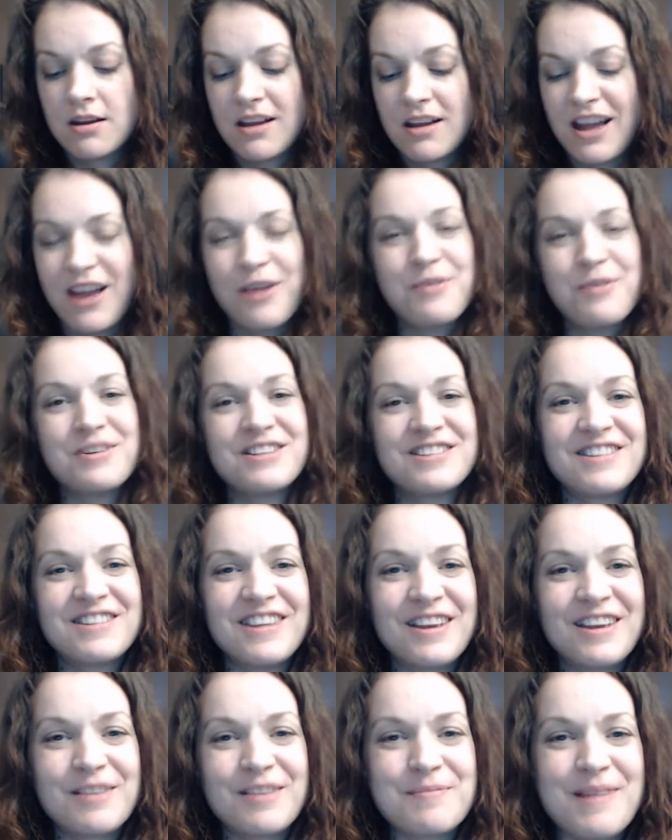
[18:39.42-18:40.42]
I always
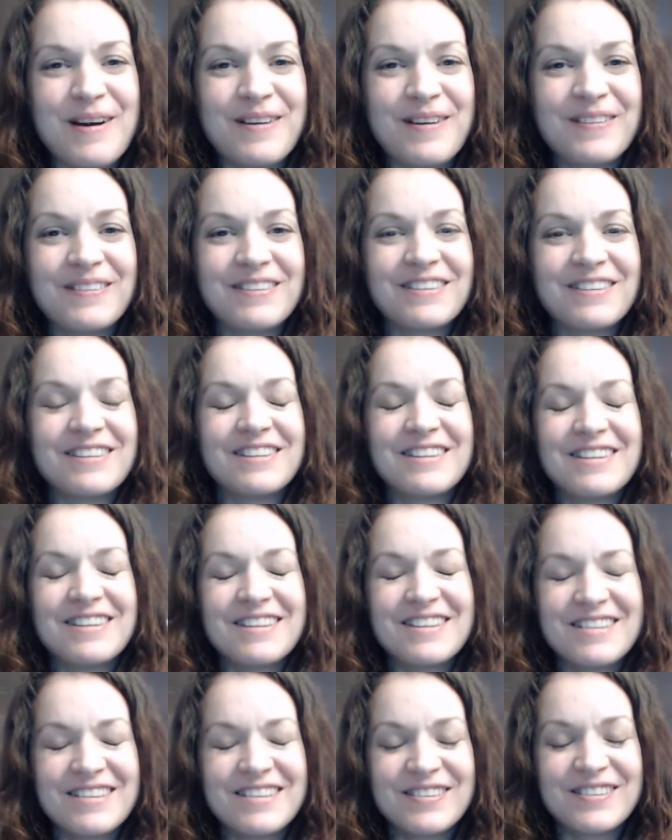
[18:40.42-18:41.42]
think about
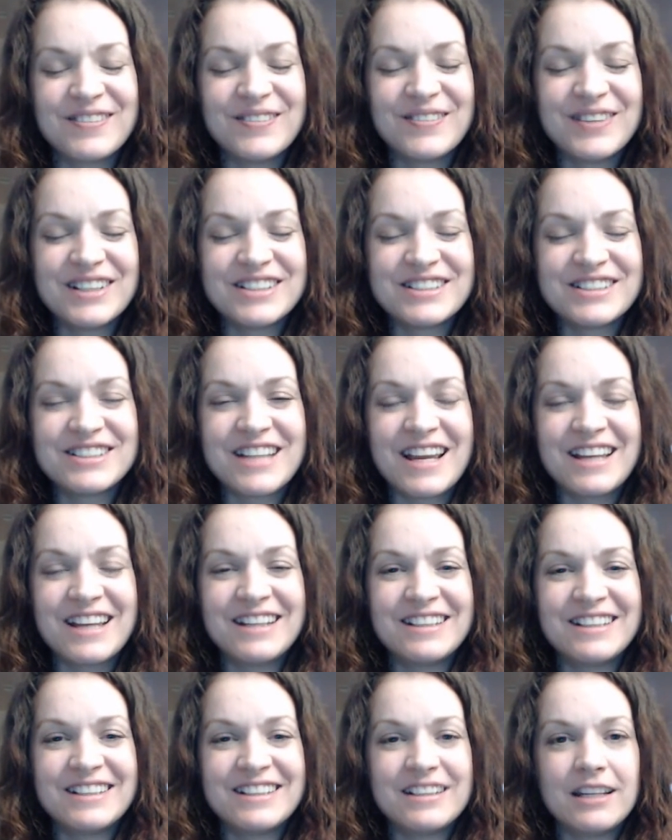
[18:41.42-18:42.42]
what
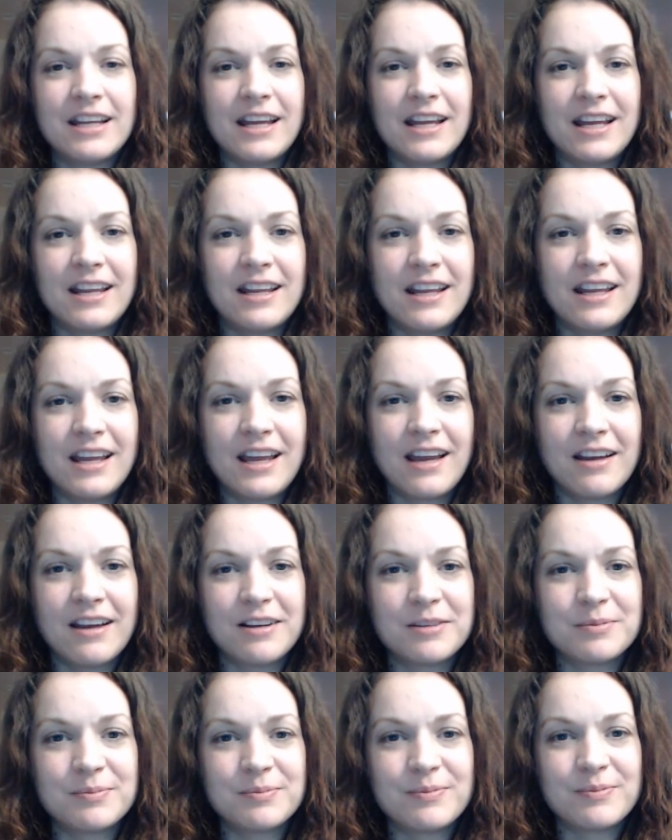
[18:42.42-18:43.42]
Jen
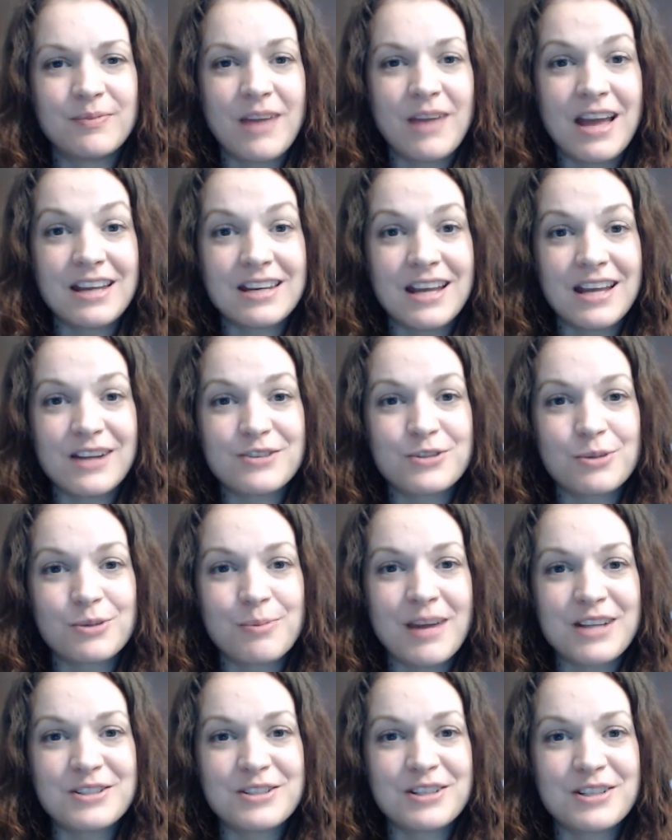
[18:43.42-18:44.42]
at Natural
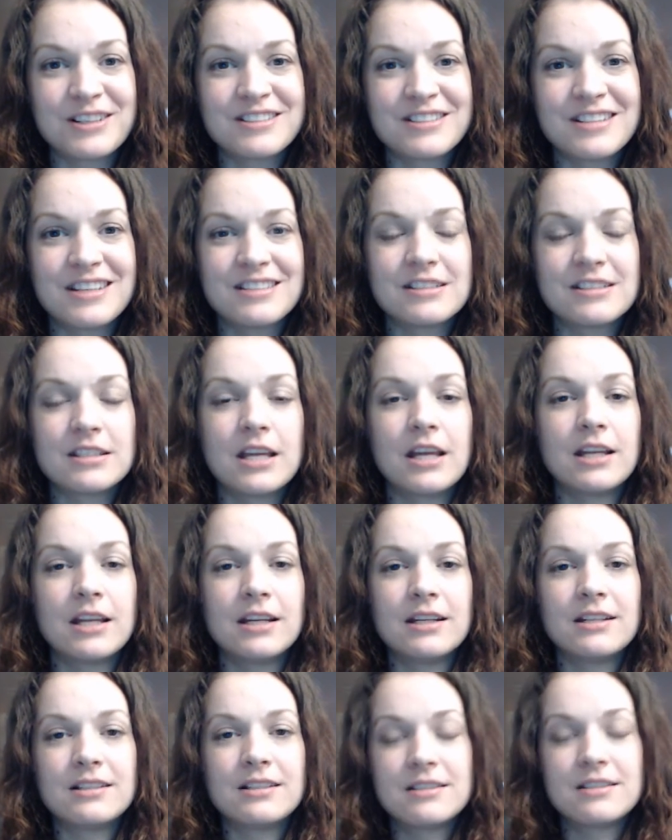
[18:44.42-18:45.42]
Magics has said,
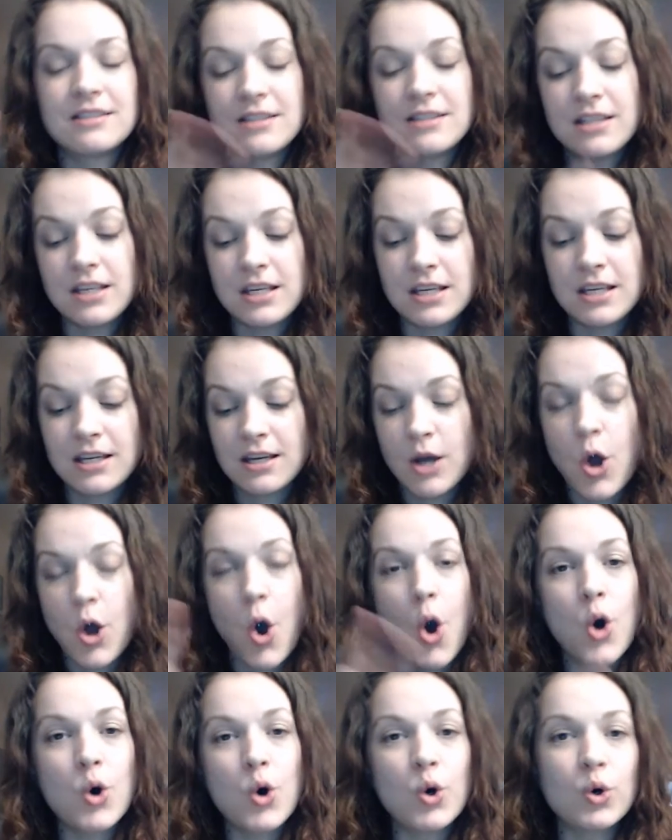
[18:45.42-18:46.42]
is the
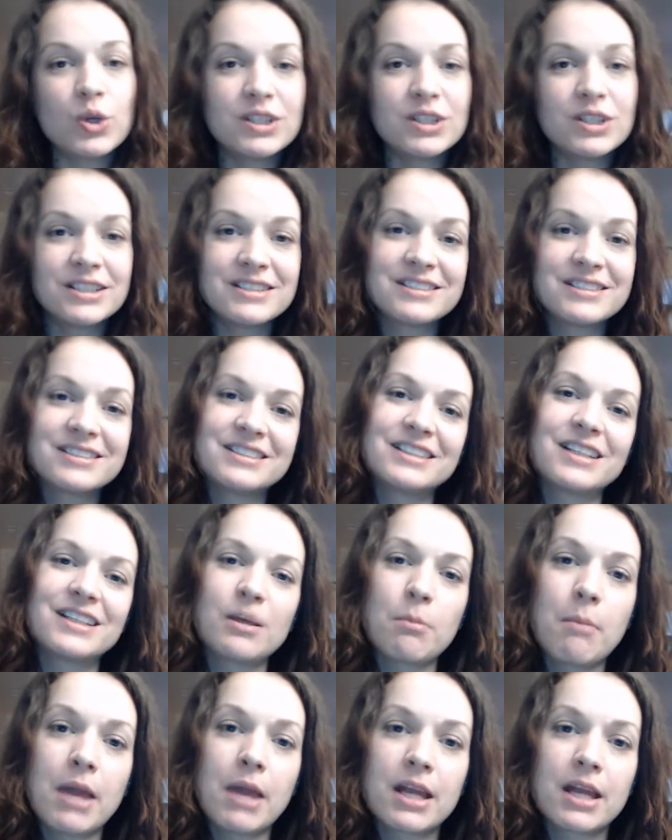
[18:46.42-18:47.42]
holistic
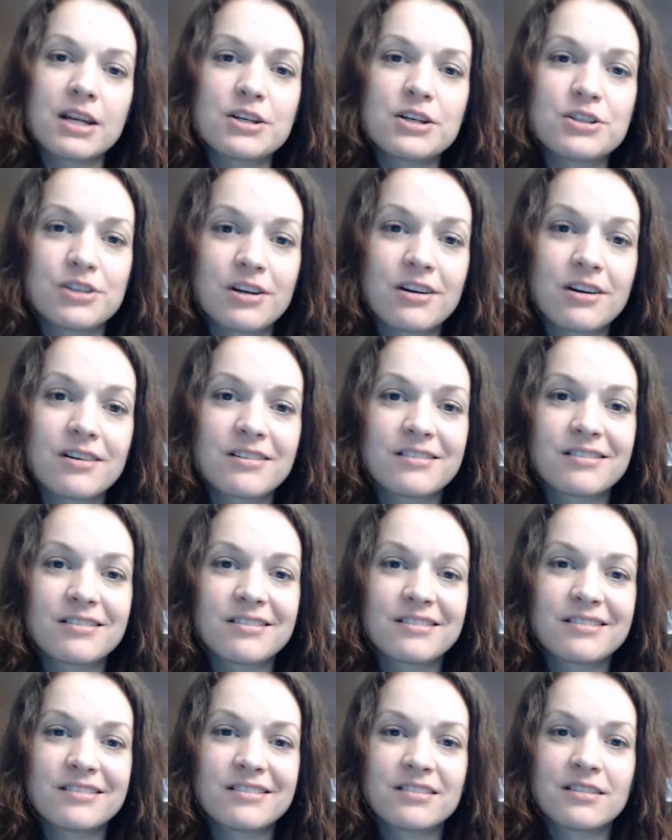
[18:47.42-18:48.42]
manager
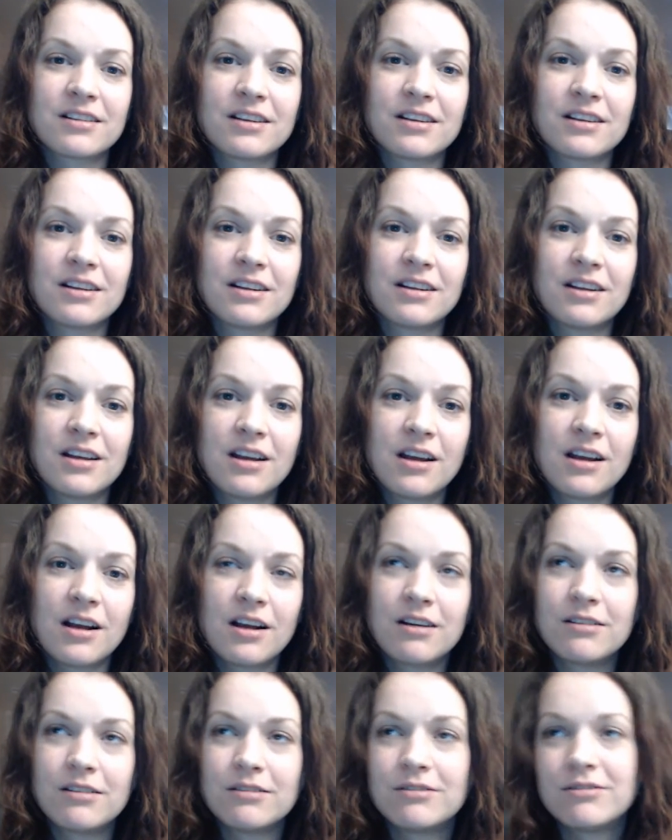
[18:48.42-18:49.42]

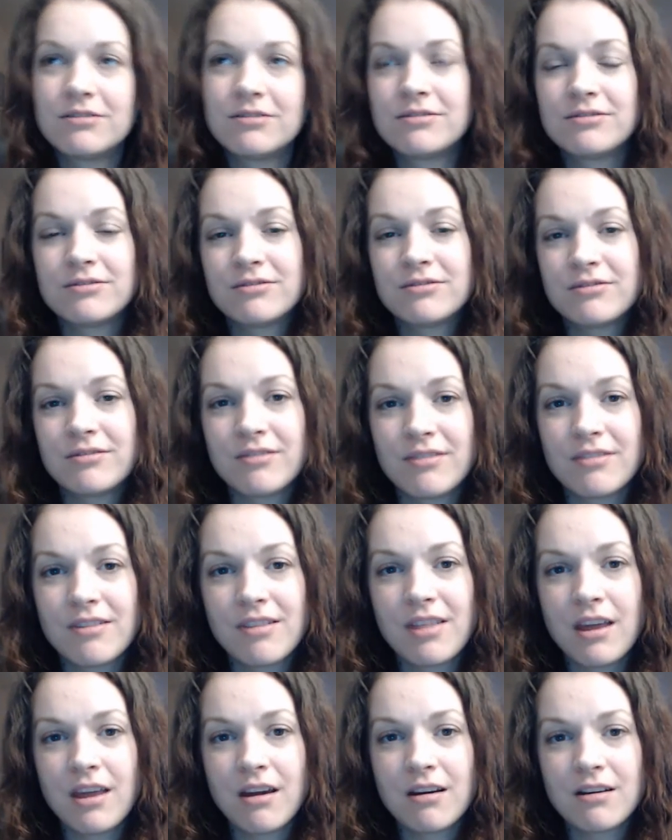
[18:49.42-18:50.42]
of
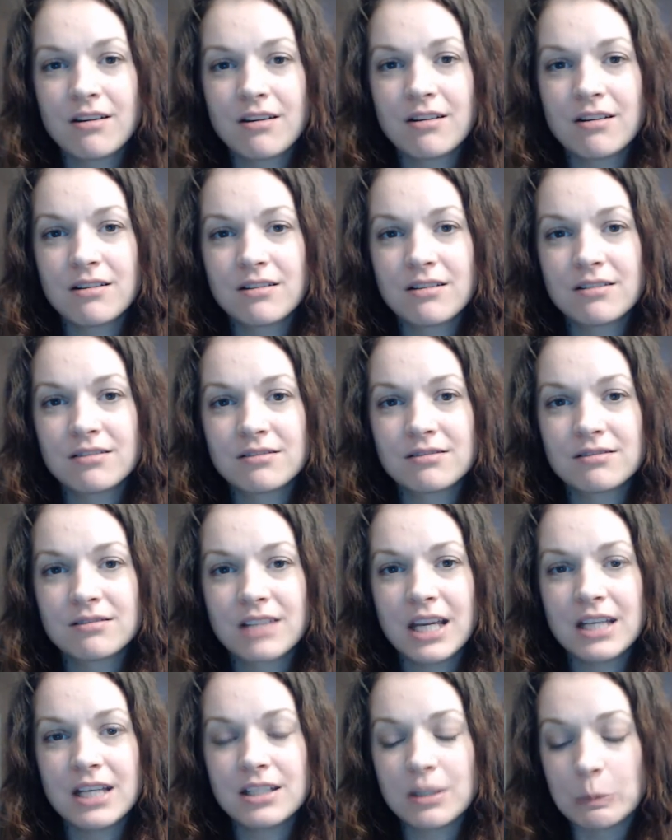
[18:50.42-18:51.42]
their
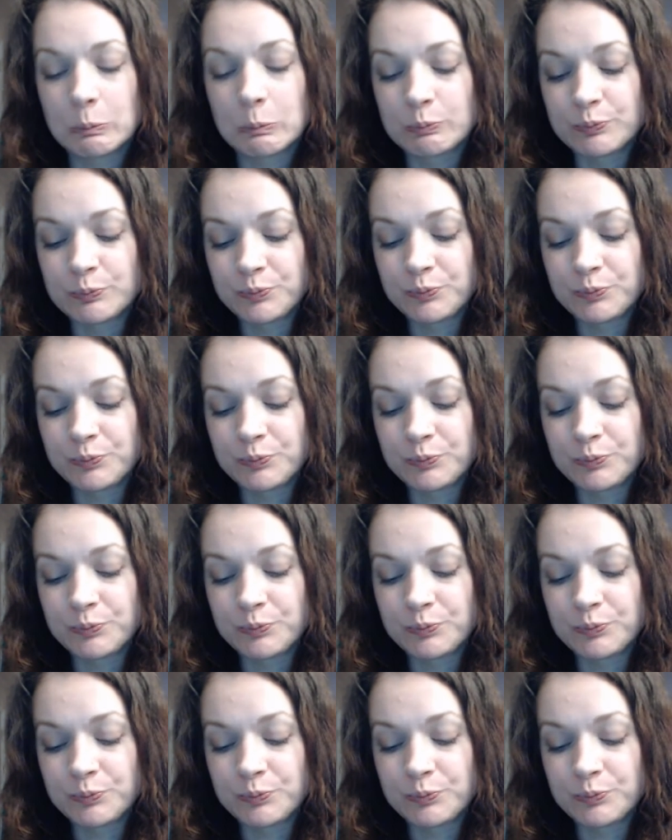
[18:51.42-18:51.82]
kingdom,